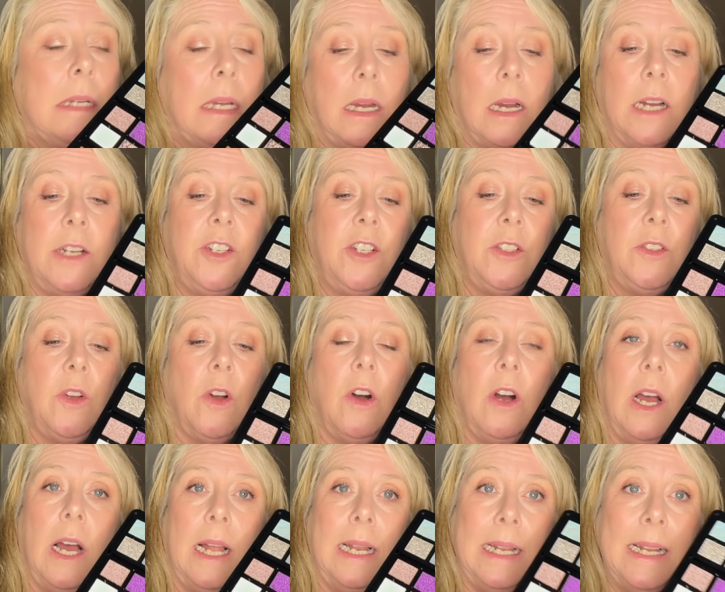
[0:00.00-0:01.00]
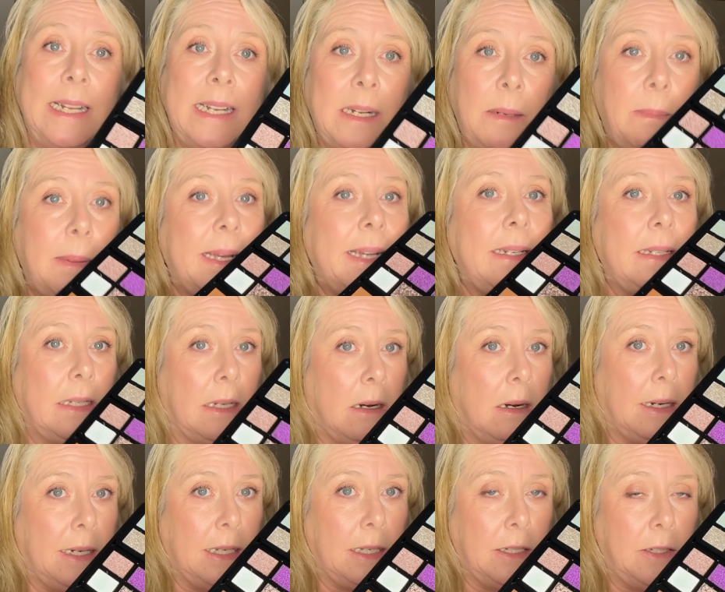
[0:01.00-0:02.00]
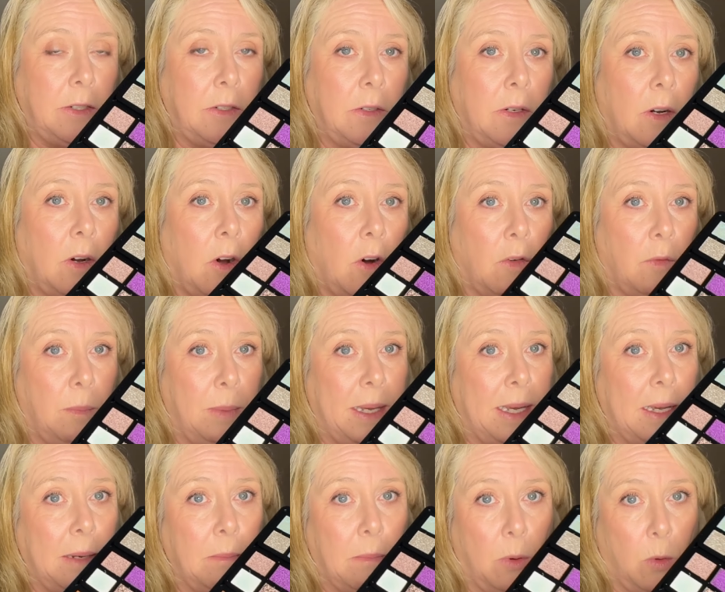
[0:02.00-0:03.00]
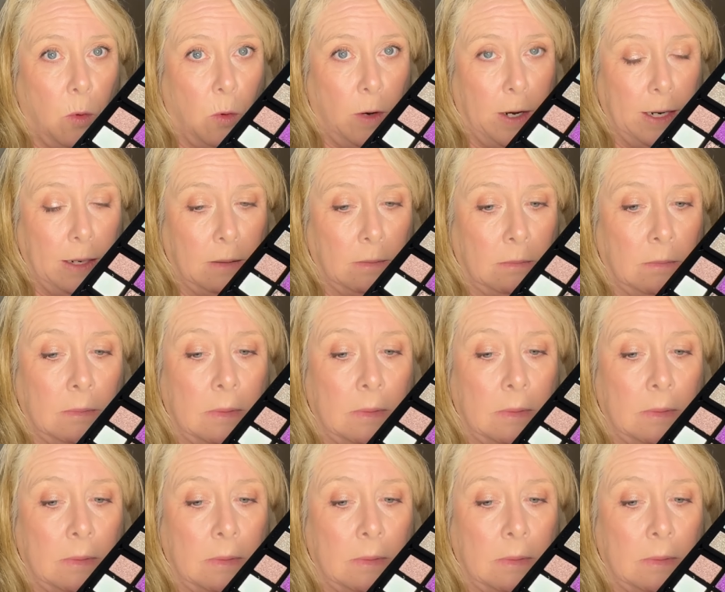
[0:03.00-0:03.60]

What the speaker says: I just got a little bit tired of being boring,